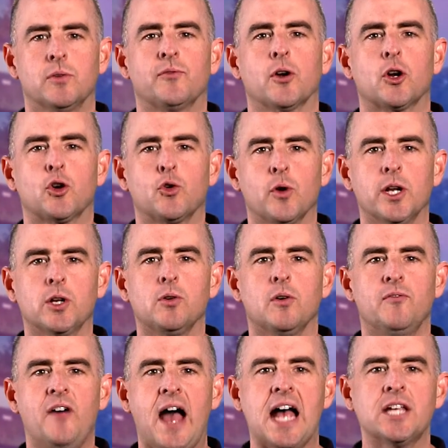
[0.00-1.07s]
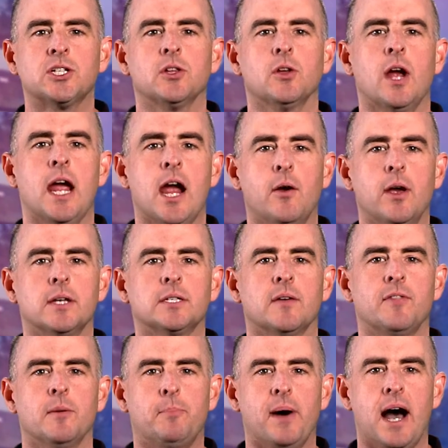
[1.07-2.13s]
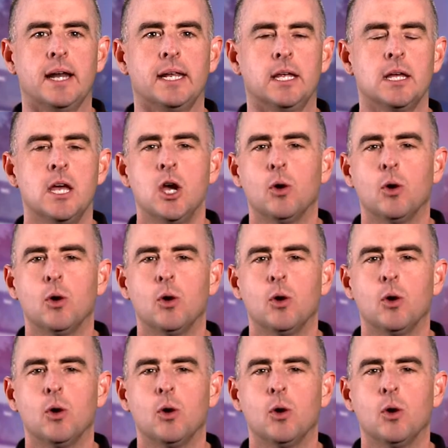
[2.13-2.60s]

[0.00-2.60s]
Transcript: for critical vascular areas of the body